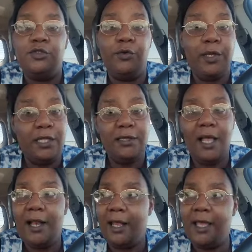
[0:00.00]
So hit
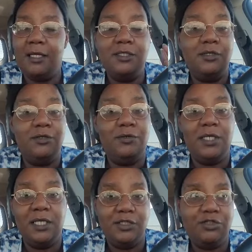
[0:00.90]
that link so you
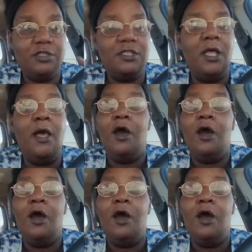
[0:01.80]
can get yours.